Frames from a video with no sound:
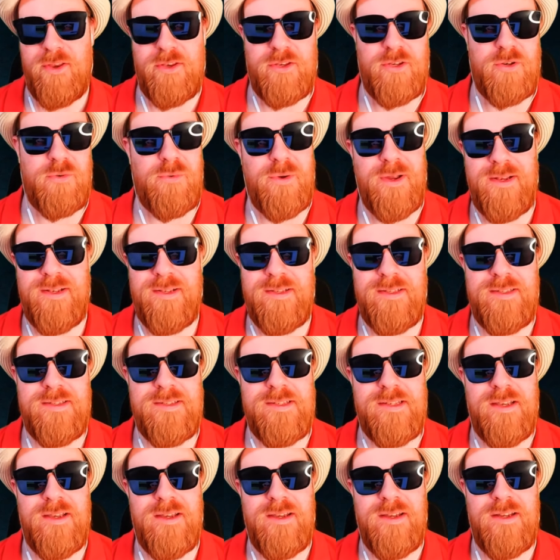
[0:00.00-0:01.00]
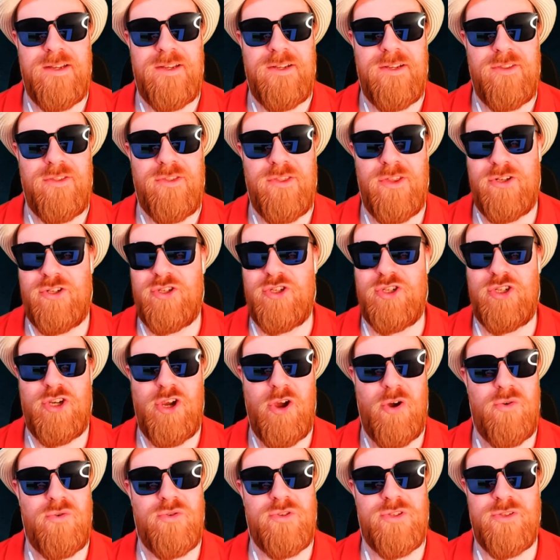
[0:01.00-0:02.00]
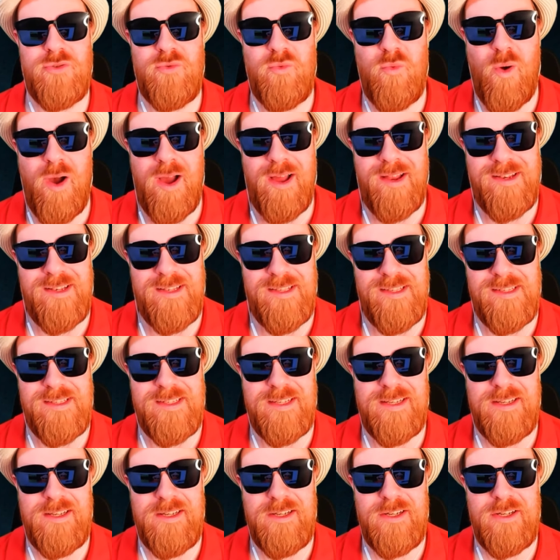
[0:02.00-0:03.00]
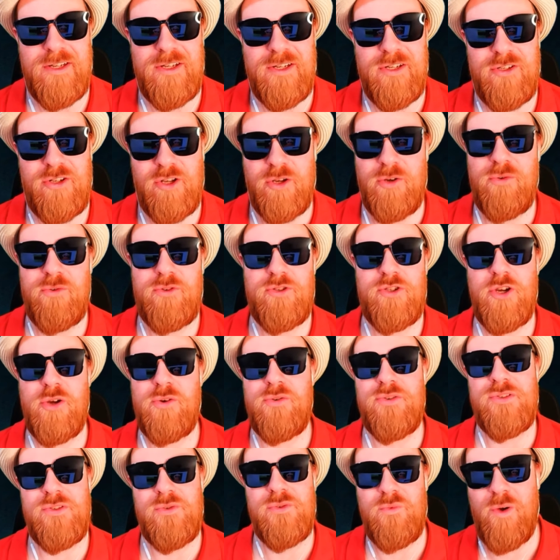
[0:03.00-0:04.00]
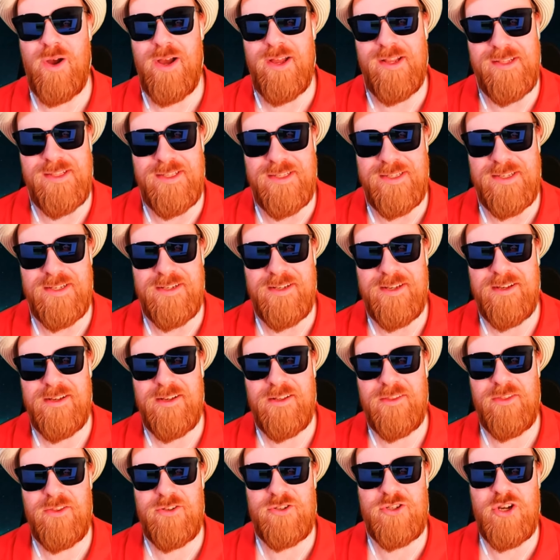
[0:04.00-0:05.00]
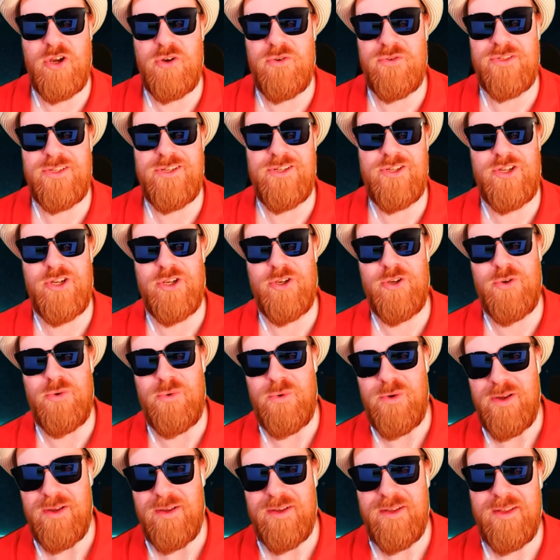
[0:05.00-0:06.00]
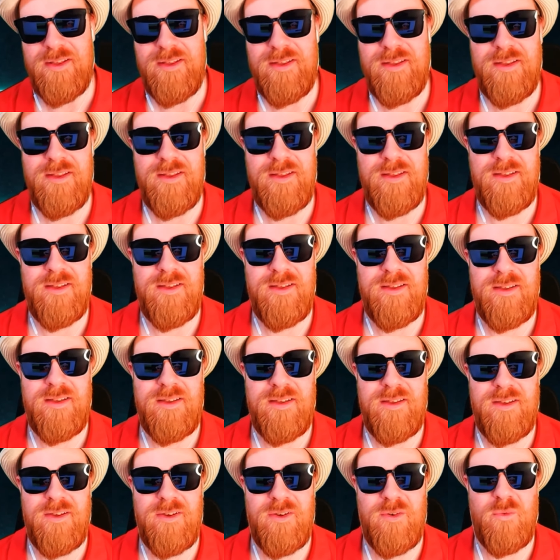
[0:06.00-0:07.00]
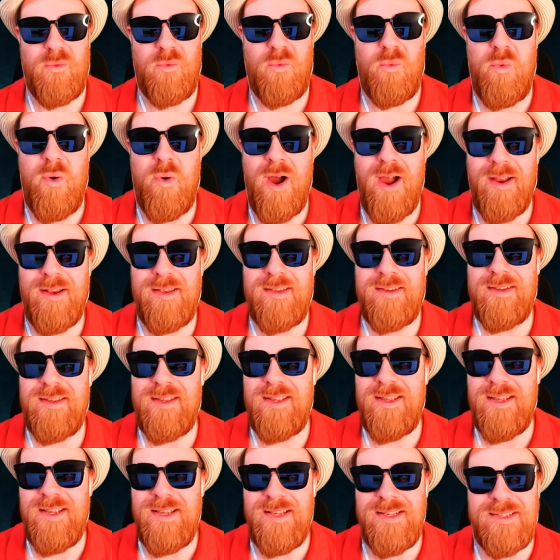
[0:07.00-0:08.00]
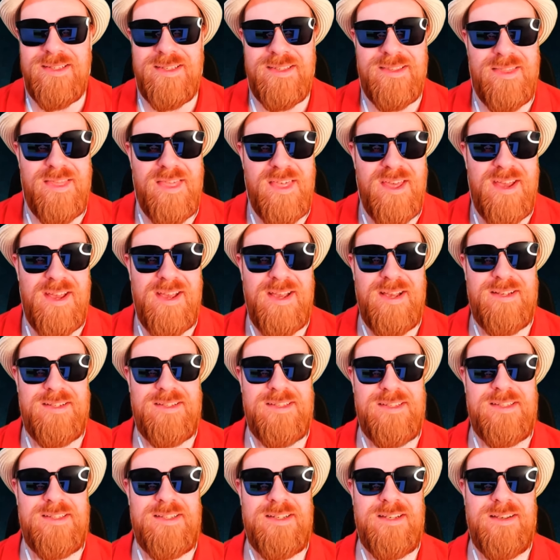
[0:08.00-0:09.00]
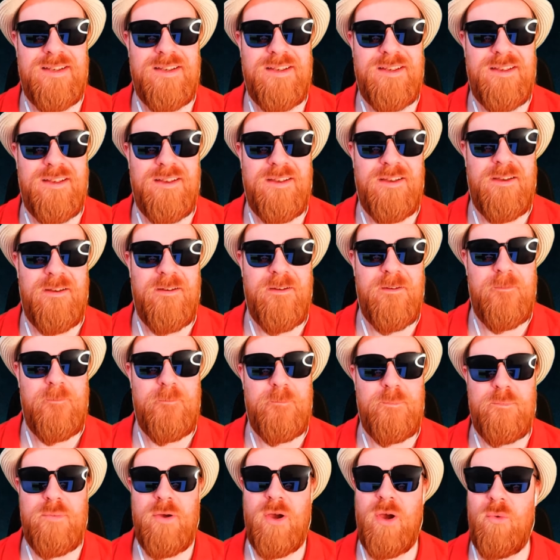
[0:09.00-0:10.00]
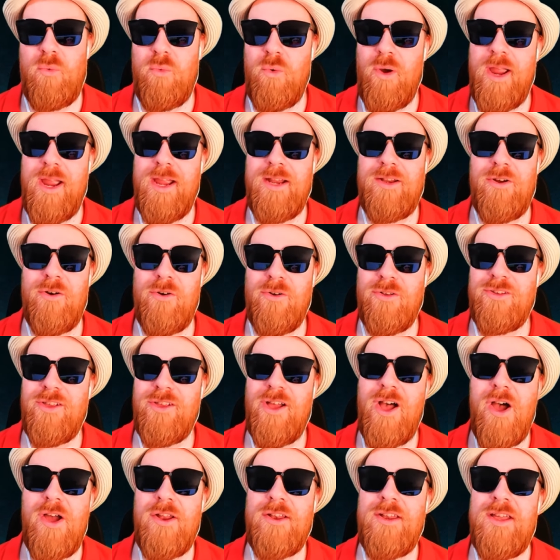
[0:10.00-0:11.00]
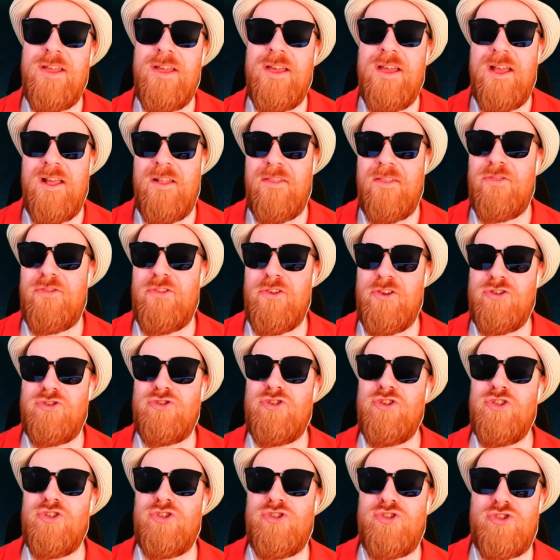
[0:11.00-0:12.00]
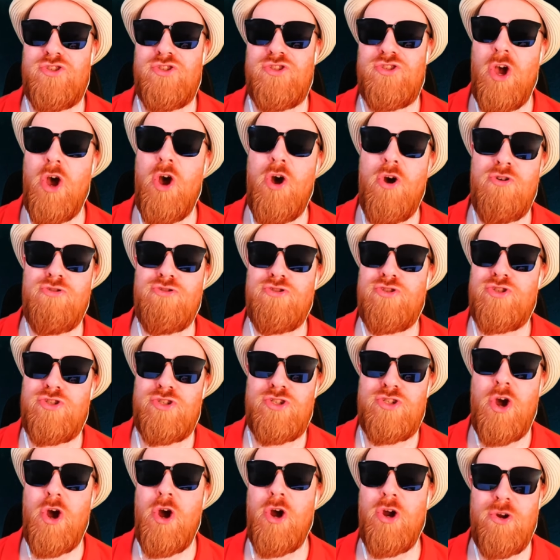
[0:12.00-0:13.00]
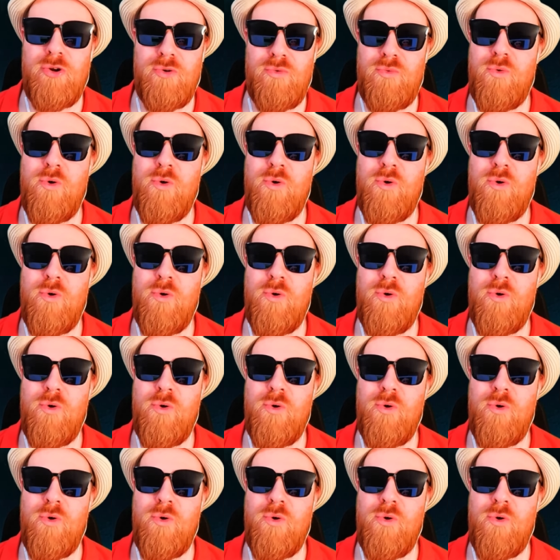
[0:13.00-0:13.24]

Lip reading: twins the chosen ones? Two chosen ones? The chosen two? What is this? But wait, hold on. This is so Star